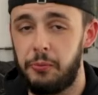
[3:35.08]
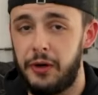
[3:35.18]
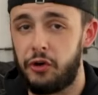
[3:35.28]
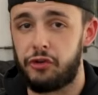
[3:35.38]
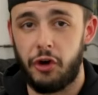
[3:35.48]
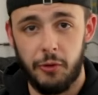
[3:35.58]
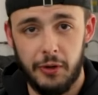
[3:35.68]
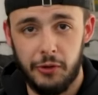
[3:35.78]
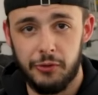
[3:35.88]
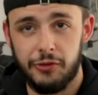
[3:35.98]
do bigger
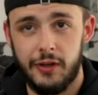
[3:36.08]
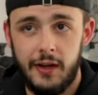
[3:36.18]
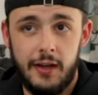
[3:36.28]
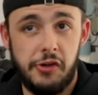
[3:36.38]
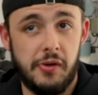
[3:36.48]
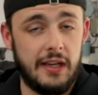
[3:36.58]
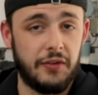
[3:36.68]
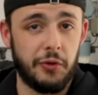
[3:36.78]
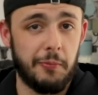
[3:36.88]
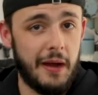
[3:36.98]
turbos. You can
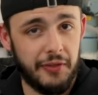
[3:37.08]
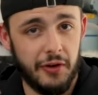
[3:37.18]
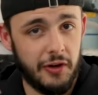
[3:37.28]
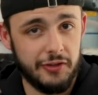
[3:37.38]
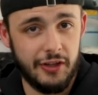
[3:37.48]
even do a methanol